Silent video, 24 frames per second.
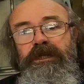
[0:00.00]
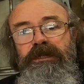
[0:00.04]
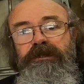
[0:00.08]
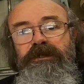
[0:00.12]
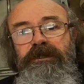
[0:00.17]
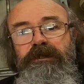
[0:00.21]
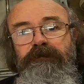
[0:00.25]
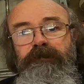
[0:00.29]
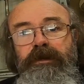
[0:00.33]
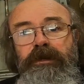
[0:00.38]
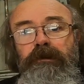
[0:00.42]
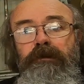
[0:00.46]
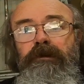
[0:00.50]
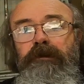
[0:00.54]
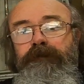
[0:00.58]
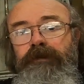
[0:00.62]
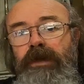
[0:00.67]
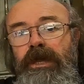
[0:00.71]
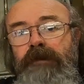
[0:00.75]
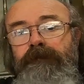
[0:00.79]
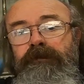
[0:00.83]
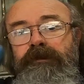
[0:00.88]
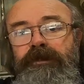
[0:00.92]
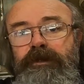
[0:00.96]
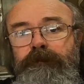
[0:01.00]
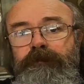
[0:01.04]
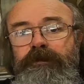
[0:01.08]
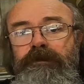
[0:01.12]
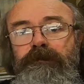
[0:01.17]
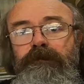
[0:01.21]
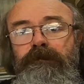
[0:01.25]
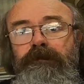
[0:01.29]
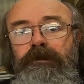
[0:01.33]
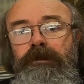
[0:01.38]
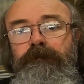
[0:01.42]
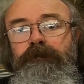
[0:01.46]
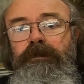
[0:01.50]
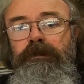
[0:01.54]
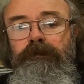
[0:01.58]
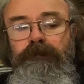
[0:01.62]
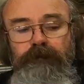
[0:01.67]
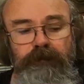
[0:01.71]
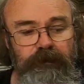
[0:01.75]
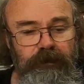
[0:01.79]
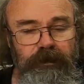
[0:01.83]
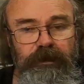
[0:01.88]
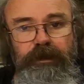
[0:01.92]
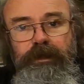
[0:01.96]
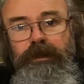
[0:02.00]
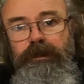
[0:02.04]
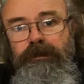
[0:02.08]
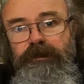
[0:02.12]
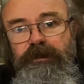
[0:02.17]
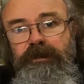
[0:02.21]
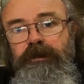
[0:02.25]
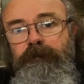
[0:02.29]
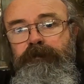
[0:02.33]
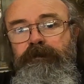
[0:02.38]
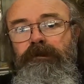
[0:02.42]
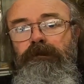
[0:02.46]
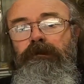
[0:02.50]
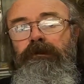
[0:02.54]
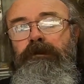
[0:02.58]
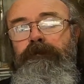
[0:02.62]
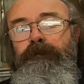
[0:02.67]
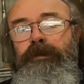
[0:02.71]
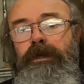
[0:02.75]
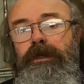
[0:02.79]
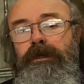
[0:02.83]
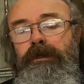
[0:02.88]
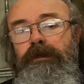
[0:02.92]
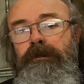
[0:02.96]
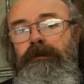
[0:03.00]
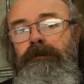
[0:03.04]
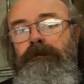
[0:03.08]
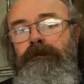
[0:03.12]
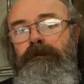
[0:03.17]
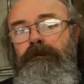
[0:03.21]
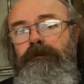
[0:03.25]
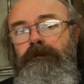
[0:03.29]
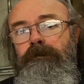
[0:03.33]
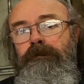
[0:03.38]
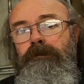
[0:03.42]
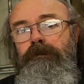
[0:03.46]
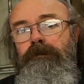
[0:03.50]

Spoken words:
Catch us around. If you haven't subscribed, hit the subscribe button,